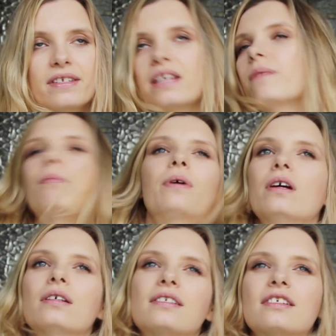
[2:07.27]

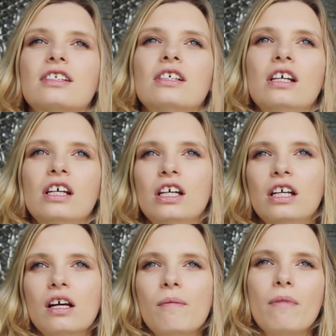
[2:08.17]
deepest,
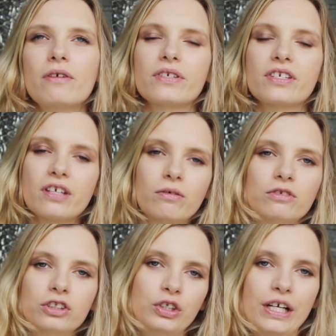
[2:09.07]
most
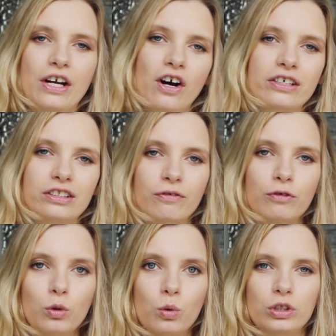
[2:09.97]
sultry kind
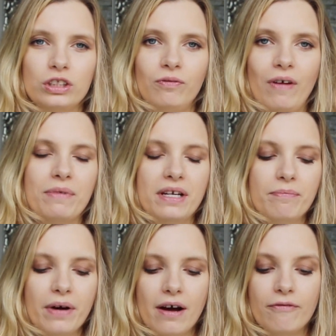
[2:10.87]
of gorgeous
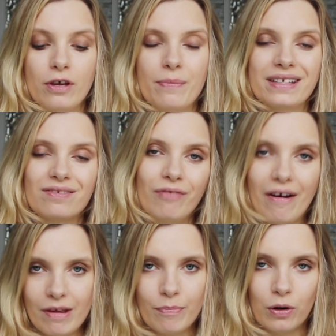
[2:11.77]
feminine perfume. It's
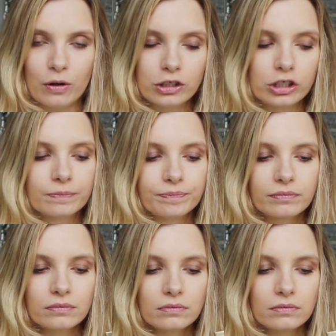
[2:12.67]
very posh.